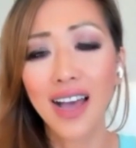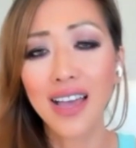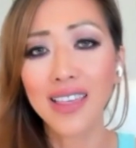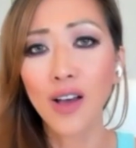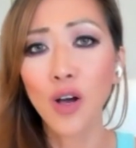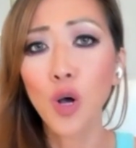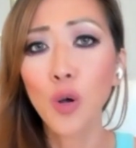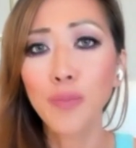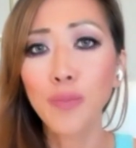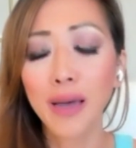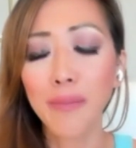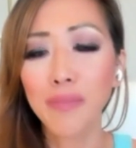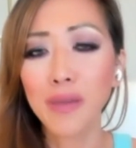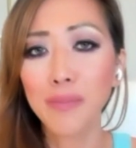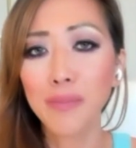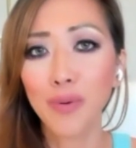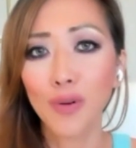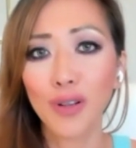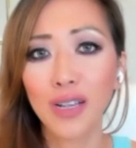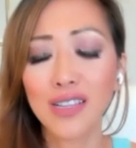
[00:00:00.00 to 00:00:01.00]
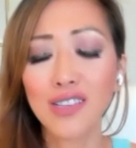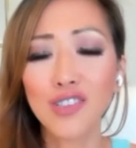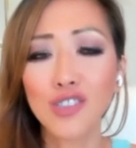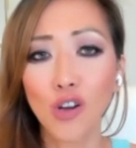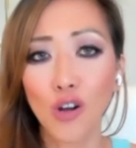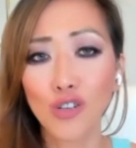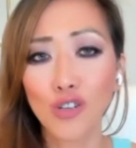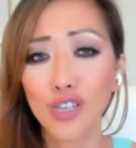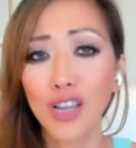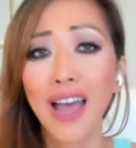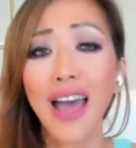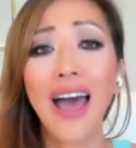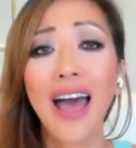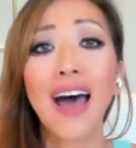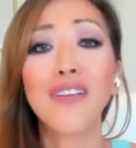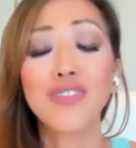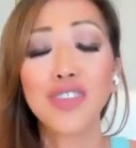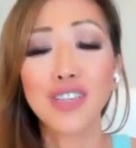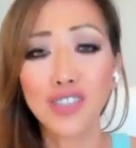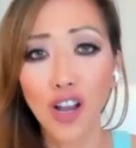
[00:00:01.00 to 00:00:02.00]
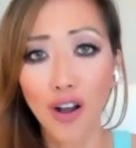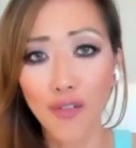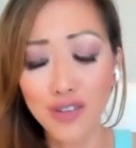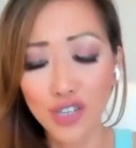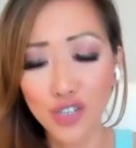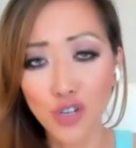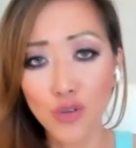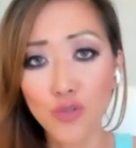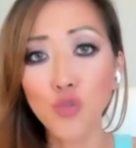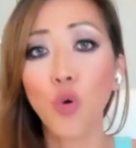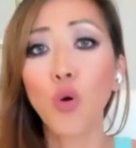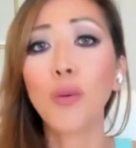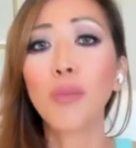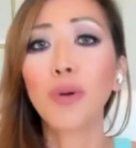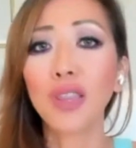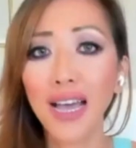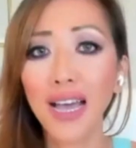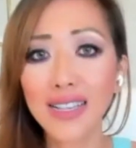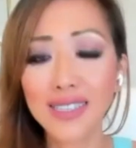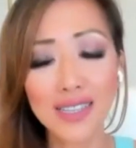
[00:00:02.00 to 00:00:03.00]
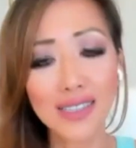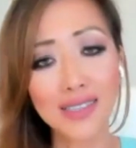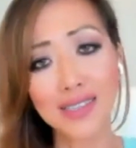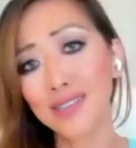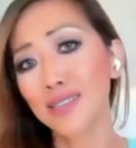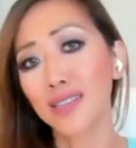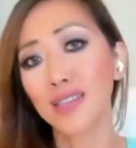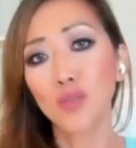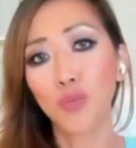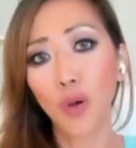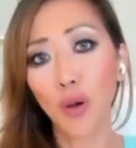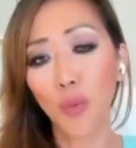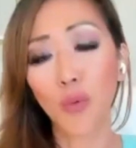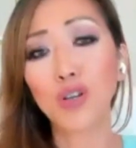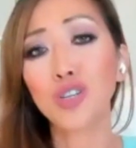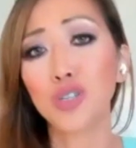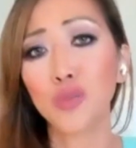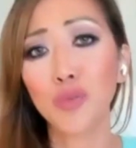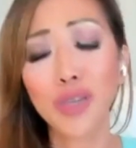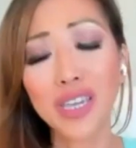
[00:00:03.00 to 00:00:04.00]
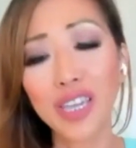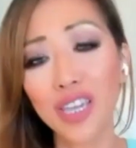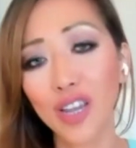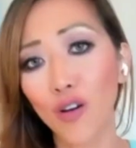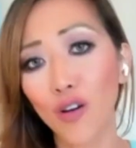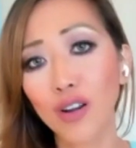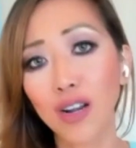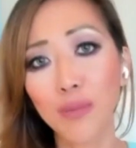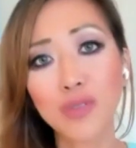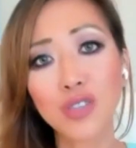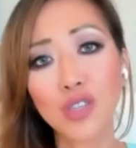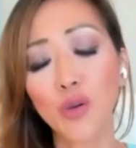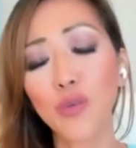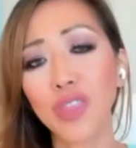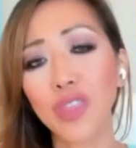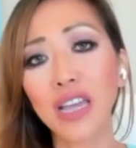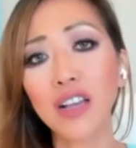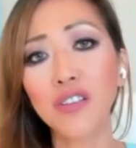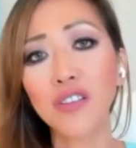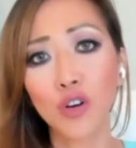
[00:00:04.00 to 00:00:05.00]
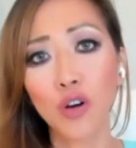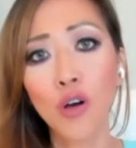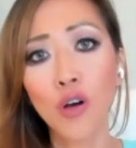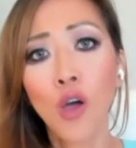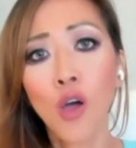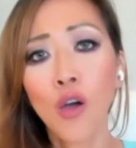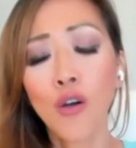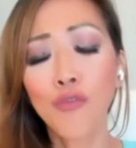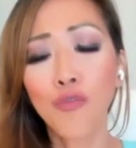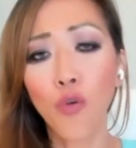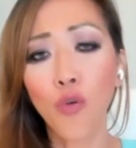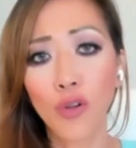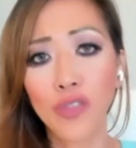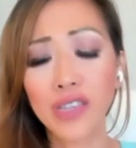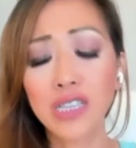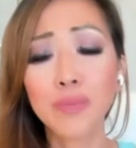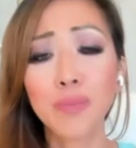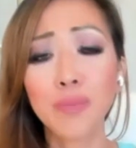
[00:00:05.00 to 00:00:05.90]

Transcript: I hope that people can start to have this conversation, normalize it. This is what we're doing here. And I'm so thankful for this